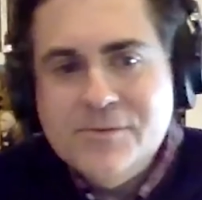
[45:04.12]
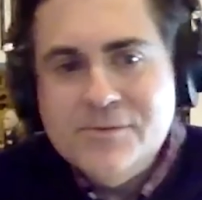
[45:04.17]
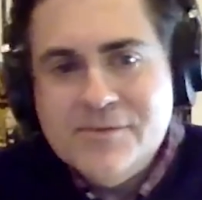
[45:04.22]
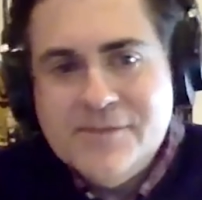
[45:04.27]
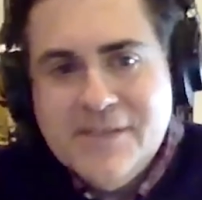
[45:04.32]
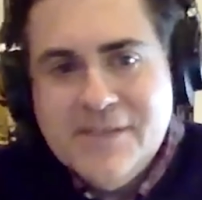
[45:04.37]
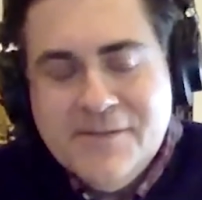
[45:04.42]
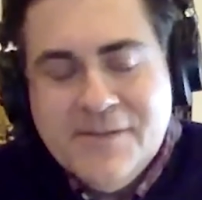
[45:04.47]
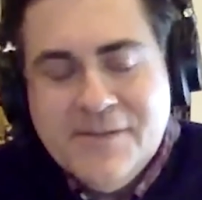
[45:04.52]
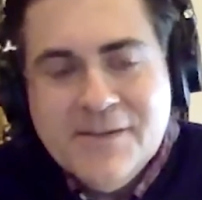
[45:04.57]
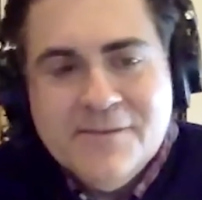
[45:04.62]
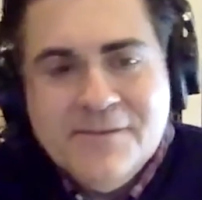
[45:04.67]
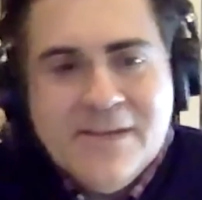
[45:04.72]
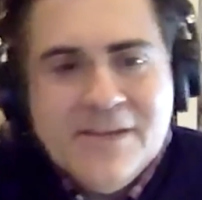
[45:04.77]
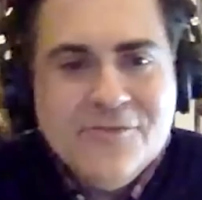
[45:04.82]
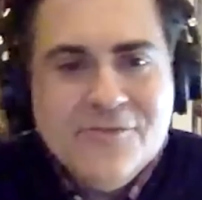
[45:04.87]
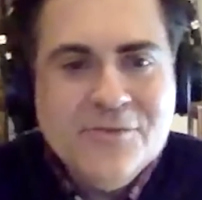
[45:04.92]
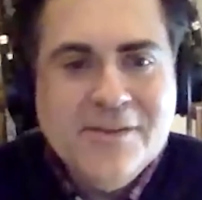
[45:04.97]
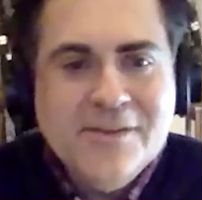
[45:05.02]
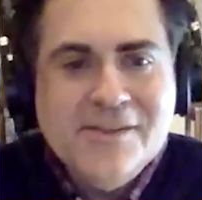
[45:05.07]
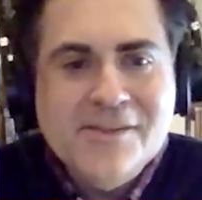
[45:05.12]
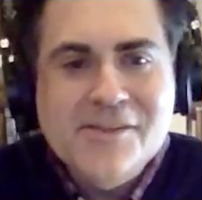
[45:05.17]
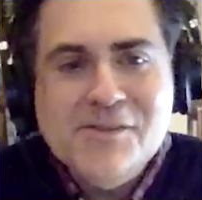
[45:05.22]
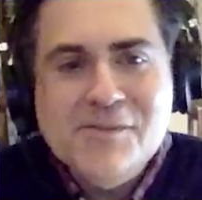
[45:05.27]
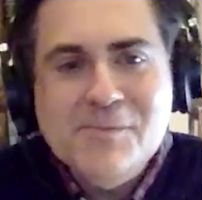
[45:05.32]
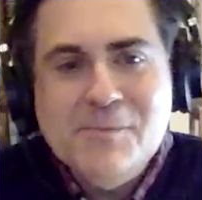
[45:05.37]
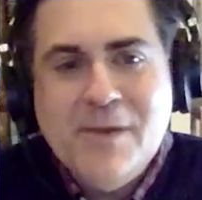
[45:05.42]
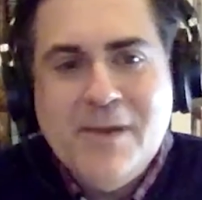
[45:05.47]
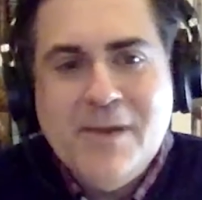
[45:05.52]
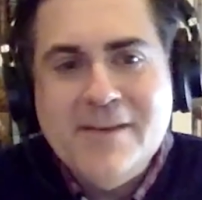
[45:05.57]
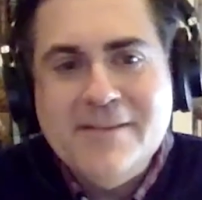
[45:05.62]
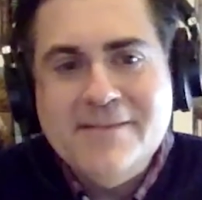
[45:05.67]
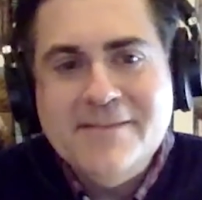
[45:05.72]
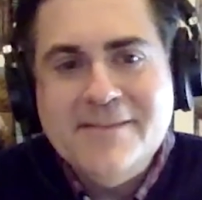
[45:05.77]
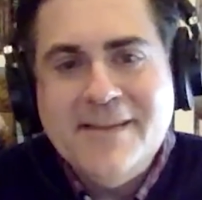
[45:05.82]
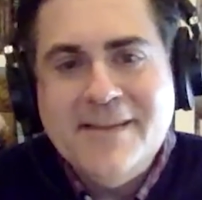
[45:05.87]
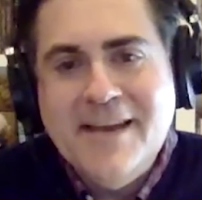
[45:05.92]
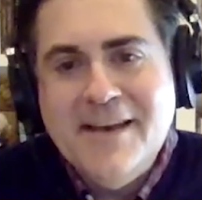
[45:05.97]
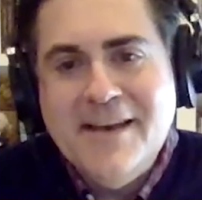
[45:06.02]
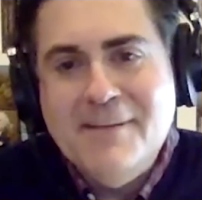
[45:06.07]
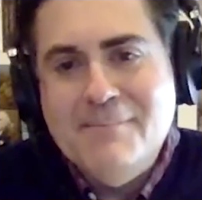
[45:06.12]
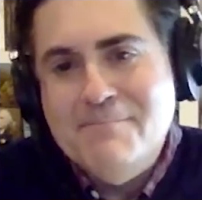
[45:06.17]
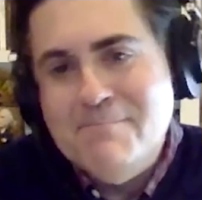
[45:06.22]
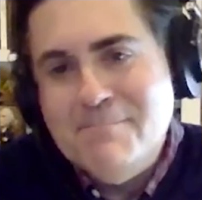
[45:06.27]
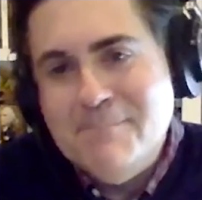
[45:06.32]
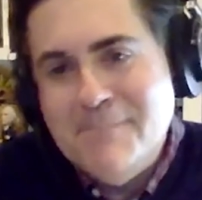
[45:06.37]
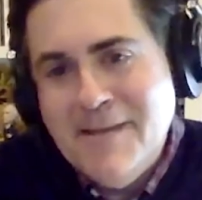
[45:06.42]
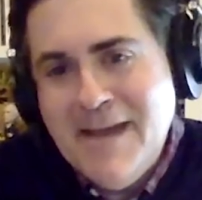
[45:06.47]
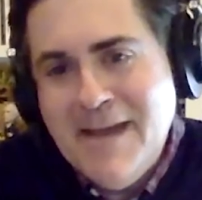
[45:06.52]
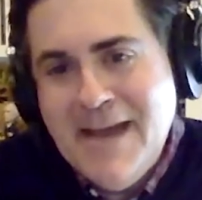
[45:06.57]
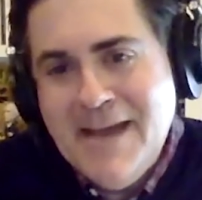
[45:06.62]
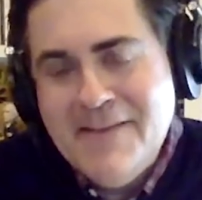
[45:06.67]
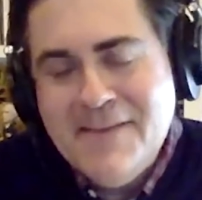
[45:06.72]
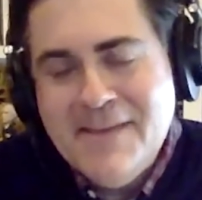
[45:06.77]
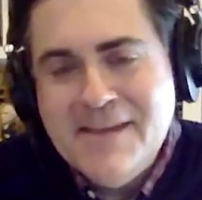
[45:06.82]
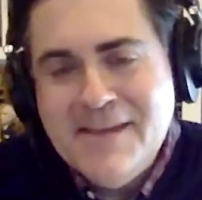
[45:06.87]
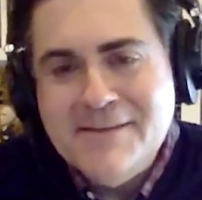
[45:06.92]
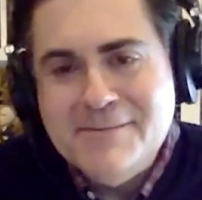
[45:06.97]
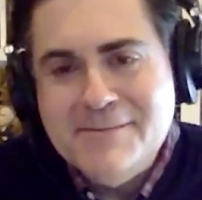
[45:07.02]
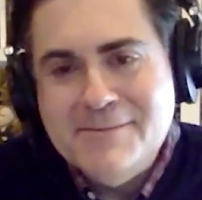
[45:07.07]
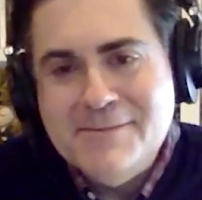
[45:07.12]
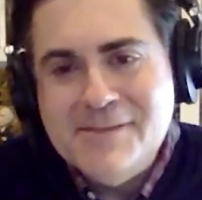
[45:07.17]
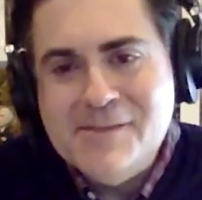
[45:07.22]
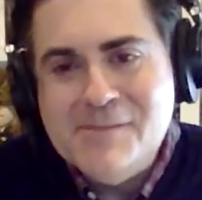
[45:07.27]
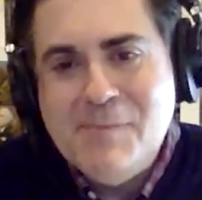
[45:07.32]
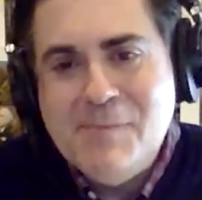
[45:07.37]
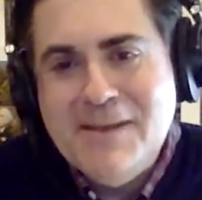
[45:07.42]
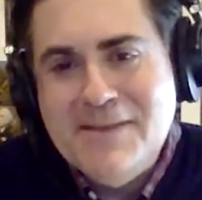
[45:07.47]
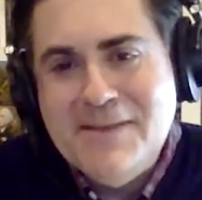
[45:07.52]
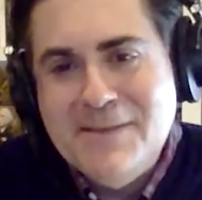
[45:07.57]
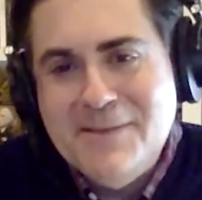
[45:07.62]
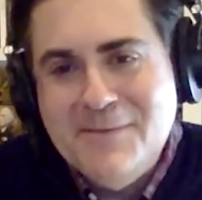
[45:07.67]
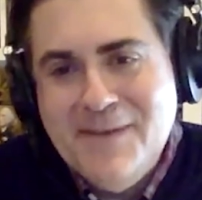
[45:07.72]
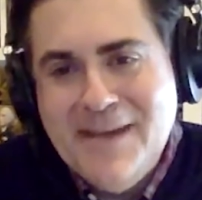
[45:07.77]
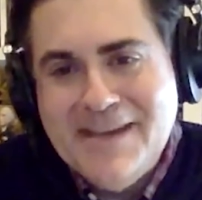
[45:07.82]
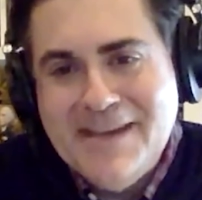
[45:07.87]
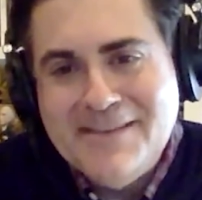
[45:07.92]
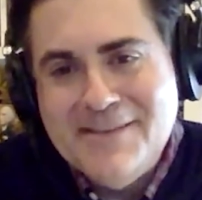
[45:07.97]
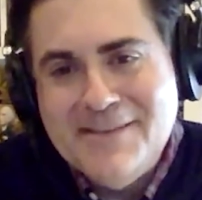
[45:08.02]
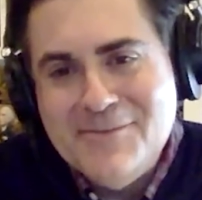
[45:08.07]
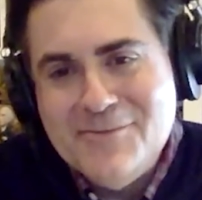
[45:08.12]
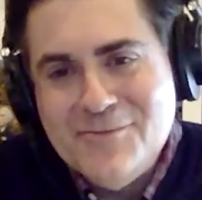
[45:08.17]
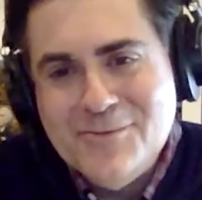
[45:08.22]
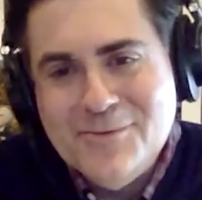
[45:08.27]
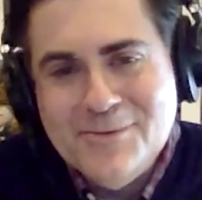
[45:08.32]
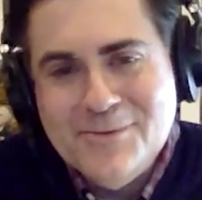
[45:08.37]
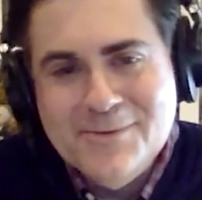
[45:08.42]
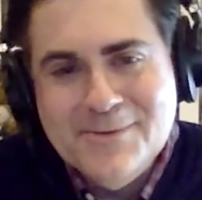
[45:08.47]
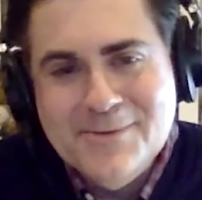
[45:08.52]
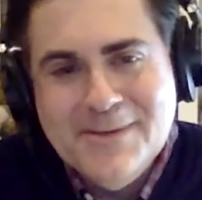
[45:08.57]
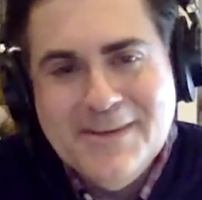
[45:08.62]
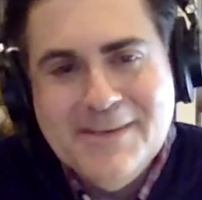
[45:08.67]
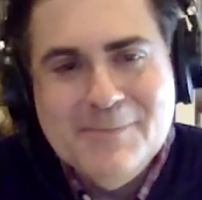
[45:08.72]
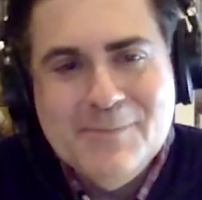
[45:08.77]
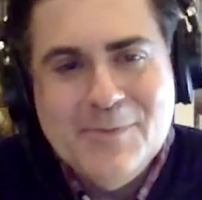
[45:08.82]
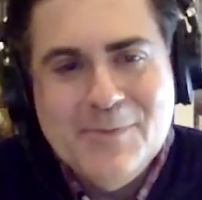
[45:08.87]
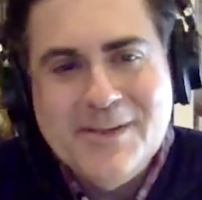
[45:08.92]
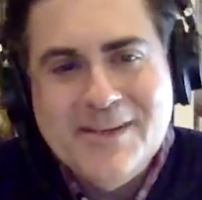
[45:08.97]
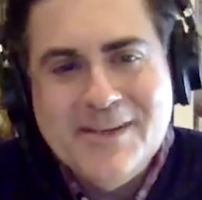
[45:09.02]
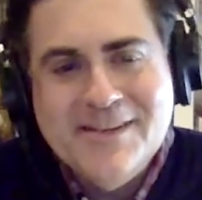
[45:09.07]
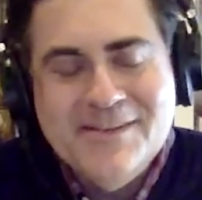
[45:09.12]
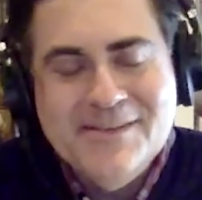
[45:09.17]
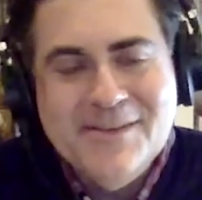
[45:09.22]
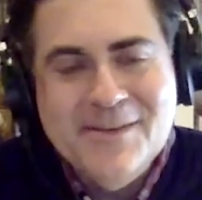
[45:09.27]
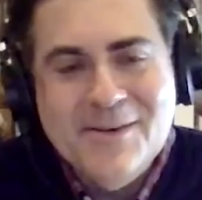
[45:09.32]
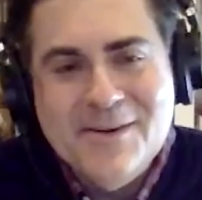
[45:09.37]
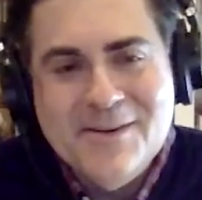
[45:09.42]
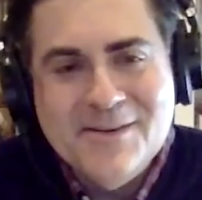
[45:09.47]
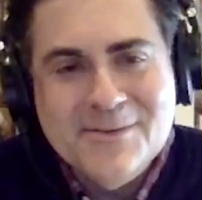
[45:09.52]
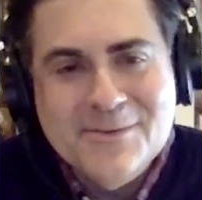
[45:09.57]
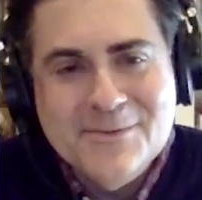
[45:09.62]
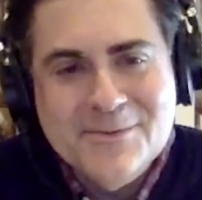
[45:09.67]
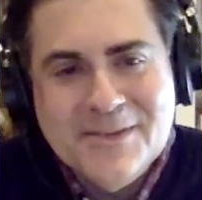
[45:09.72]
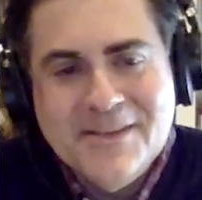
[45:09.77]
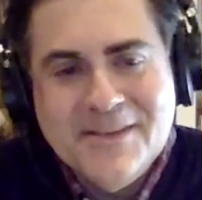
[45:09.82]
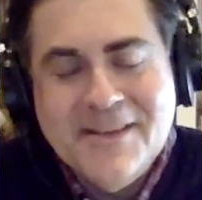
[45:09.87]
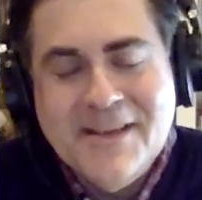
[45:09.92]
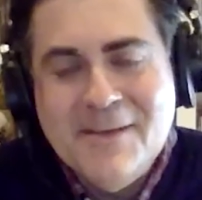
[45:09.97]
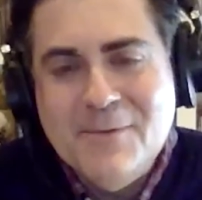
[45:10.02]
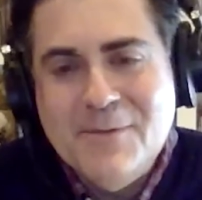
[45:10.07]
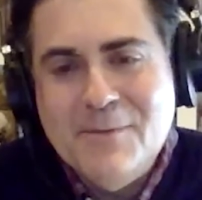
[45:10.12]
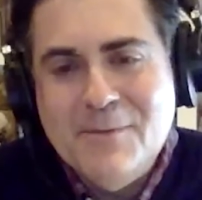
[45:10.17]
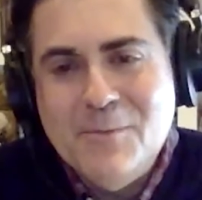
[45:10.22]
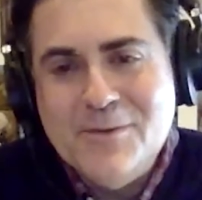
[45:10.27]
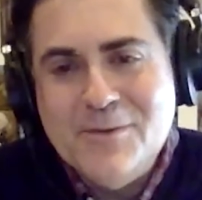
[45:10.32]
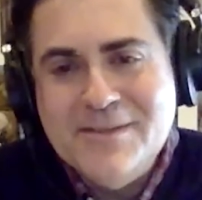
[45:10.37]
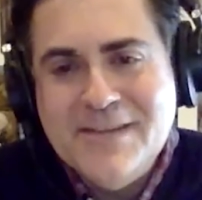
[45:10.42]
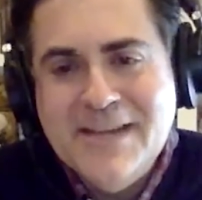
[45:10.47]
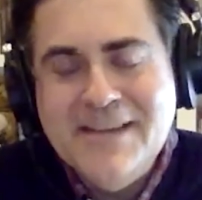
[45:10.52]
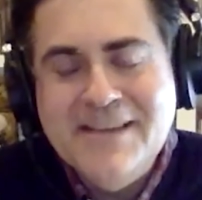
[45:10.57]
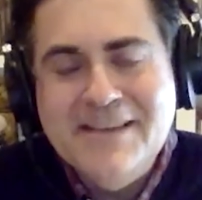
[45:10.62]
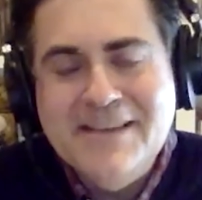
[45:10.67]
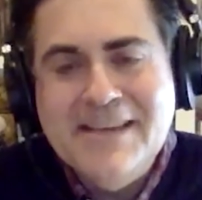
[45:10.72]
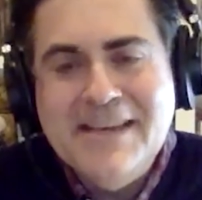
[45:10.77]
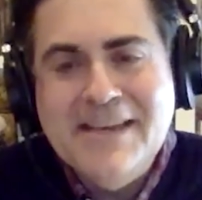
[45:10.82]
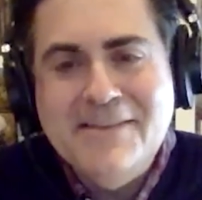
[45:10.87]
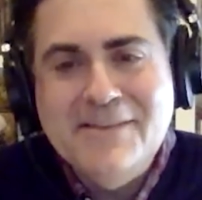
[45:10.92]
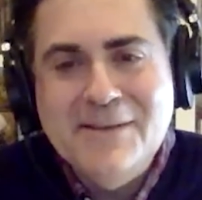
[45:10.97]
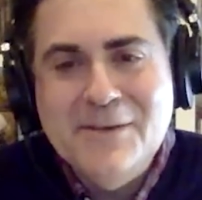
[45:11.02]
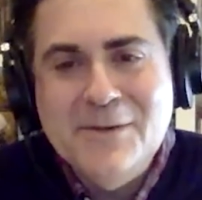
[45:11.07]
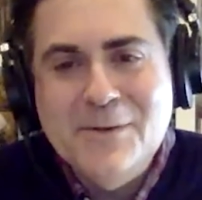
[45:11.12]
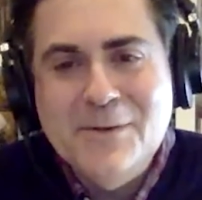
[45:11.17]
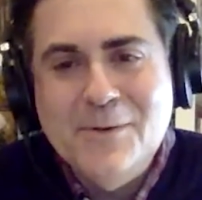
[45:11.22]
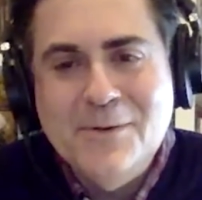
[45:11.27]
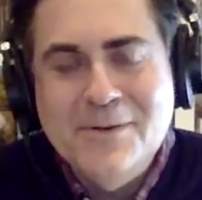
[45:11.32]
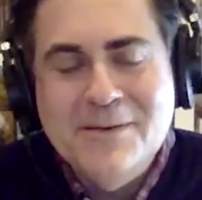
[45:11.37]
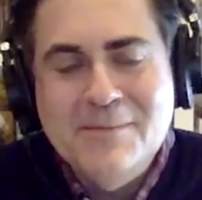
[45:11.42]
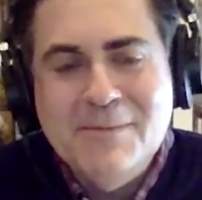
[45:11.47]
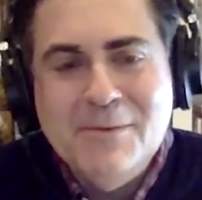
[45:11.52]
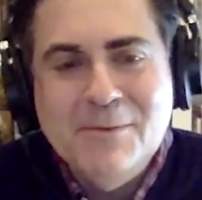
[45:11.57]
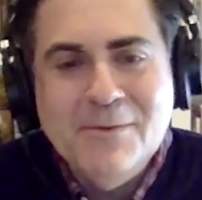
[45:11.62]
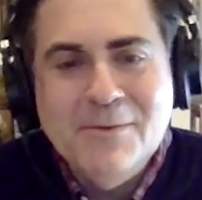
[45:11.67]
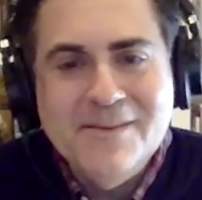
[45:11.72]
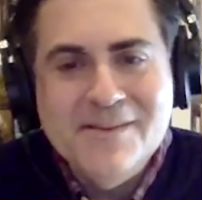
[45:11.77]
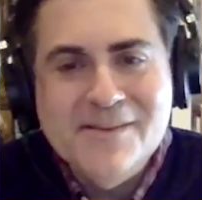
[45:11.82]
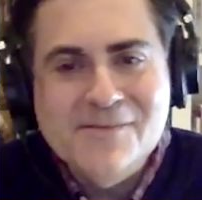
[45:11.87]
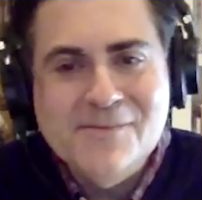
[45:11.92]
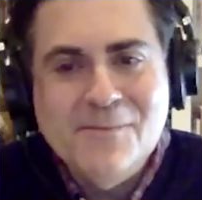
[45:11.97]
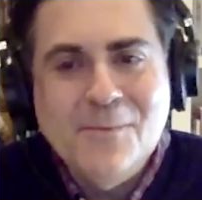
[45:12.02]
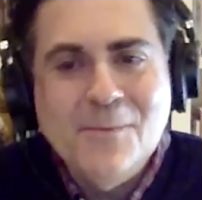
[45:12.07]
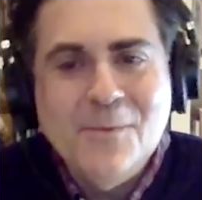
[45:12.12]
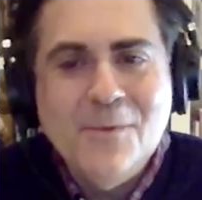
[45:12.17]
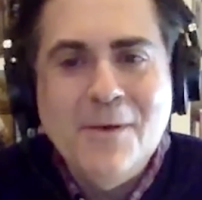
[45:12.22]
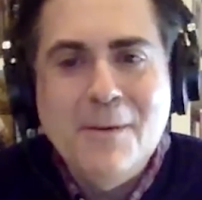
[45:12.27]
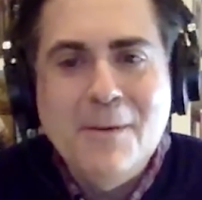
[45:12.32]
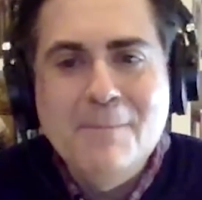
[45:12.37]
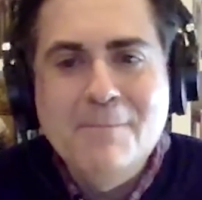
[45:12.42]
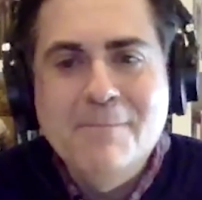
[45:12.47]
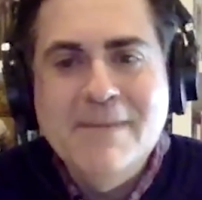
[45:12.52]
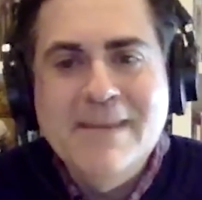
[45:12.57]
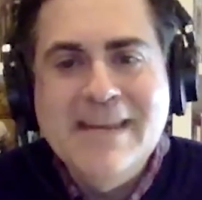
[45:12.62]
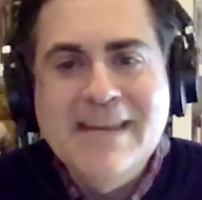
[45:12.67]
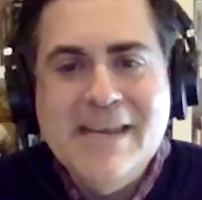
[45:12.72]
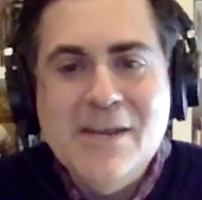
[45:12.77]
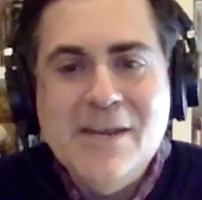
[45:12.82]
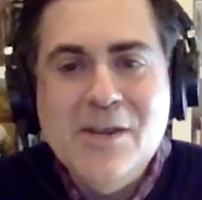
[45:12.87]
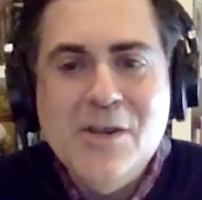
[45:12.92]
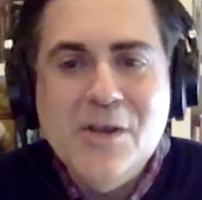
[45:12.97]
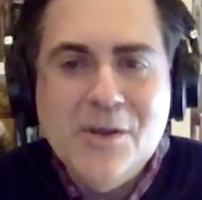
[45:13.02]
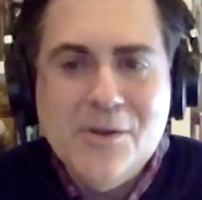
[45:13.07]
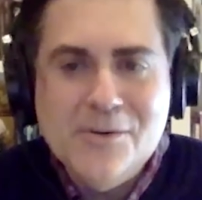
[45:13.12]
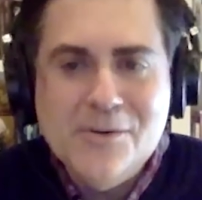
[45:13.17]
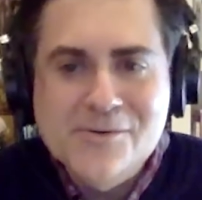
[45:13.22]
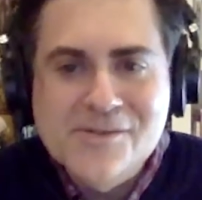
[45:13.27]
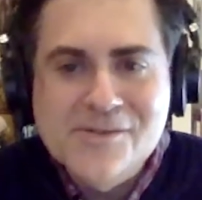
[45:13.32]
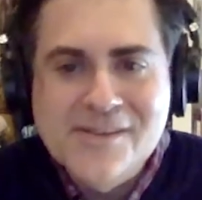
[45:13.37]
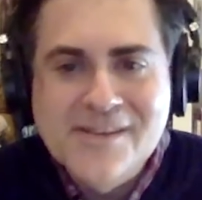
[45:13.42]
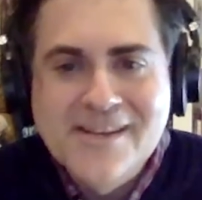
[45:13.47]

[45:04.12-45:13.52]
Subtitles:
TV evangelist, but I think despite the fact that your book and article deal a lot with mortality, I think you're going to be with us for many years